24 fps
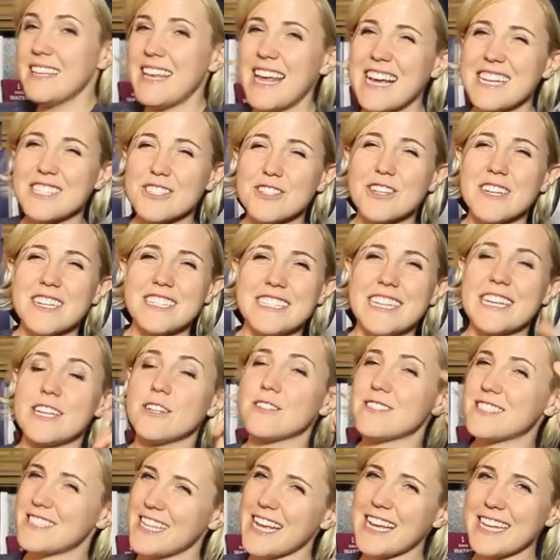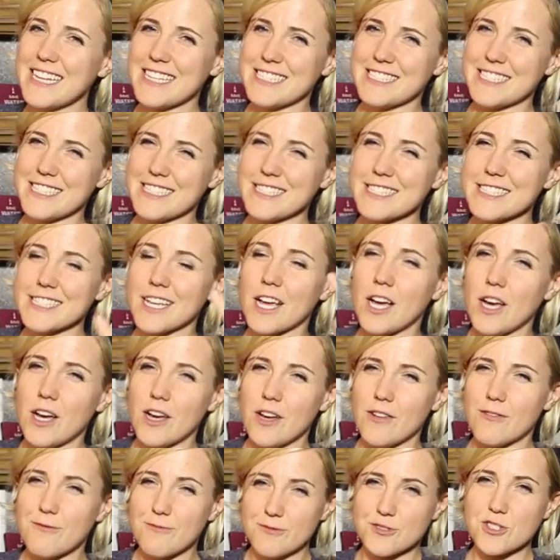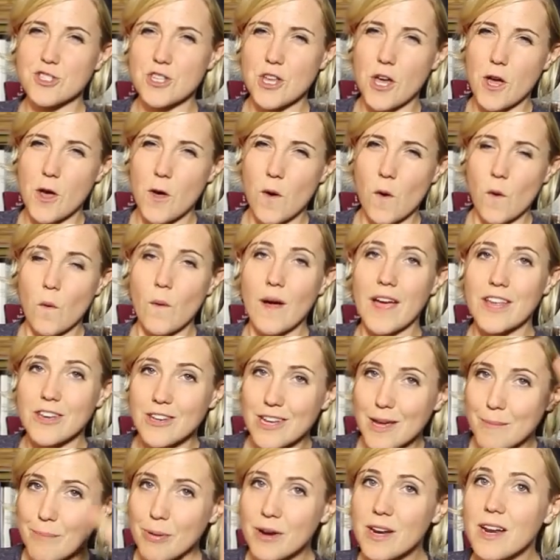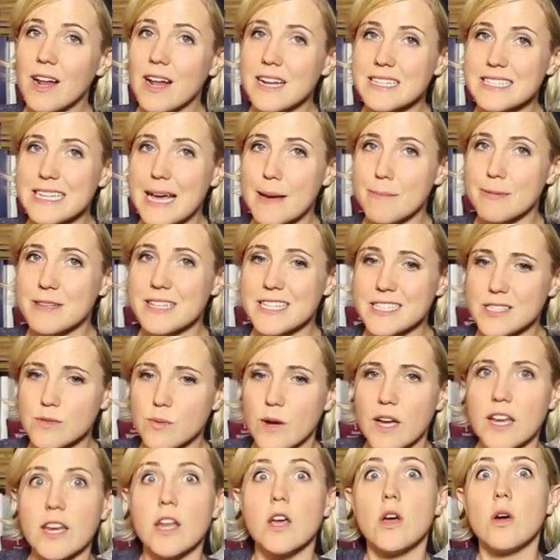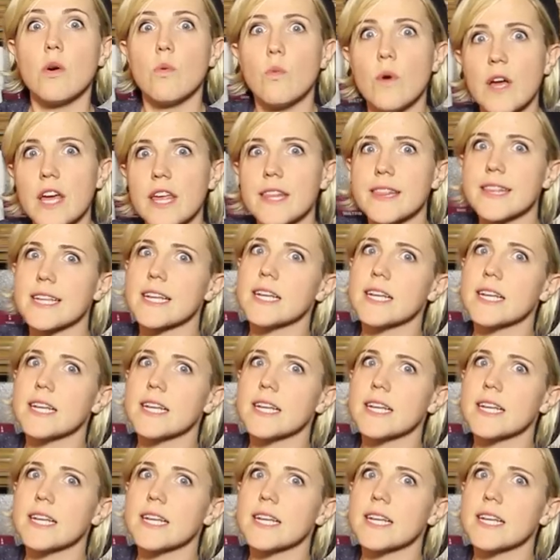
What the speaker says: Next, you're gonna take your second disc of dough and you're gonna put it on top of this one with